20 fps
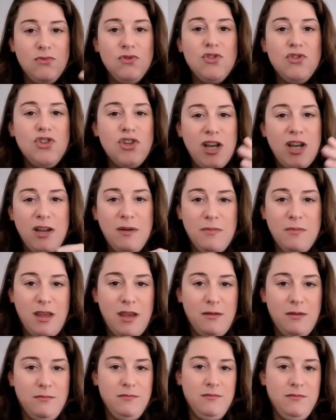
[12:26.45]
shame
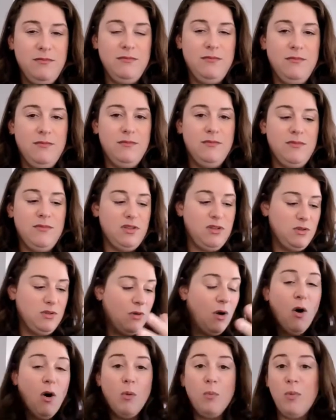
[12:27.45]
them,
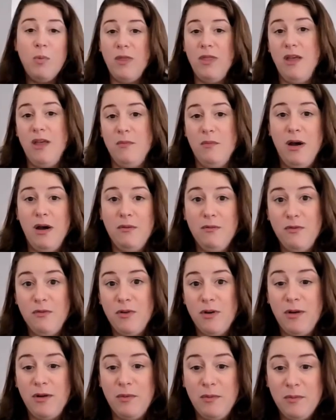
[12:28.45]
to open them up
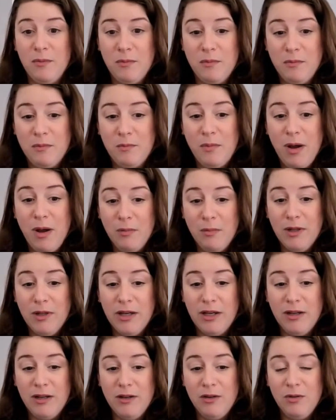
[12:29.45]
for
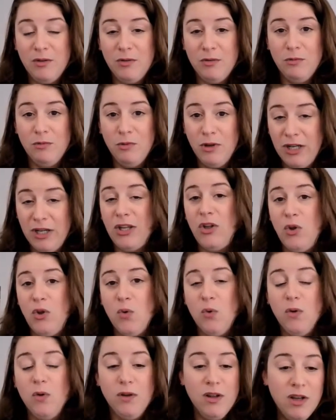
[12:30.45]
public
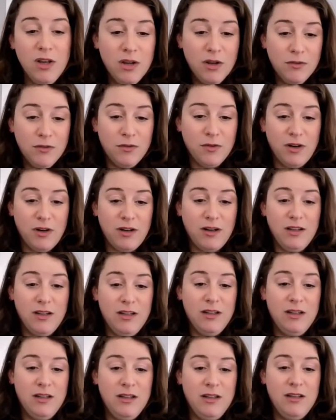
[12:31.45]
ridicule. For
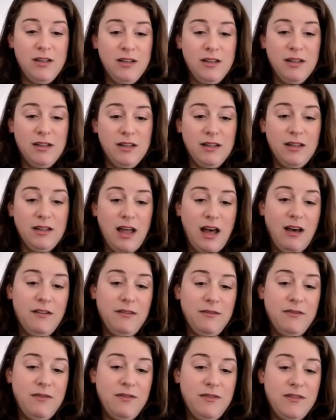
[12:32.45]

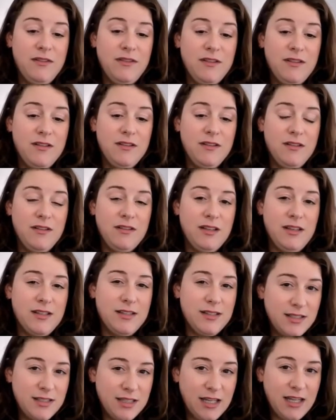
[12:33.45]
love
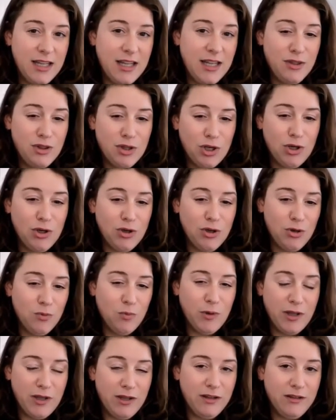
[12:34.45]
is seeking the
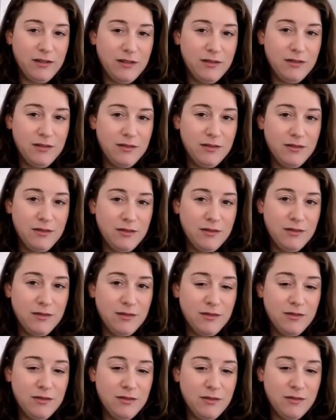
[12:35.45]
goodwill
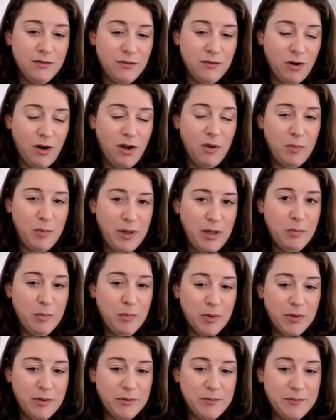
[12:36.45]
for all
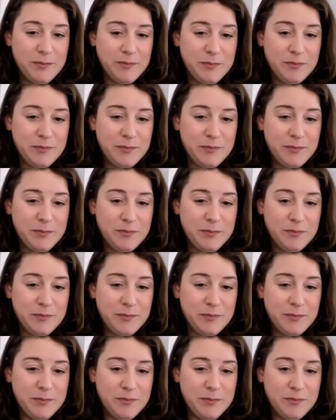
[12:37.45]
people.